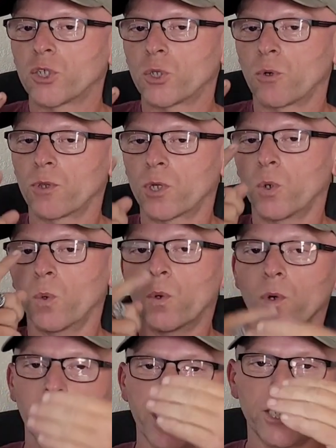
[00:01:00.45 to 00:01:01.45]
So the
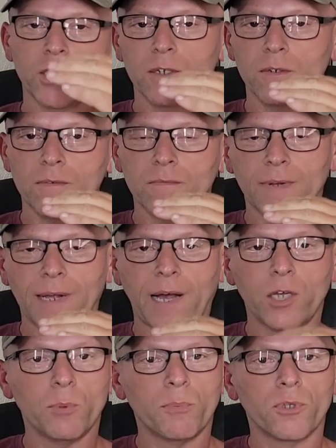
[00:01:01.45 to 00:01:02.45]
correlation, how
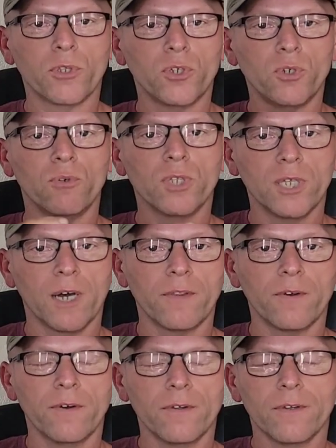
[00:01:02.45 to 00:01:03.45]
you put the two
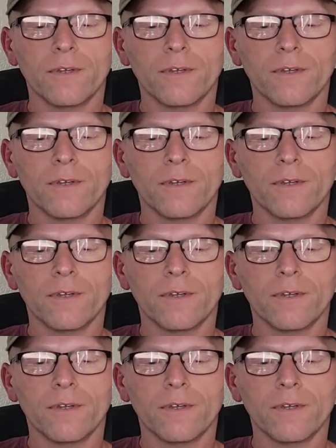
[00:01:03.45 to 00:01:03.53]
together,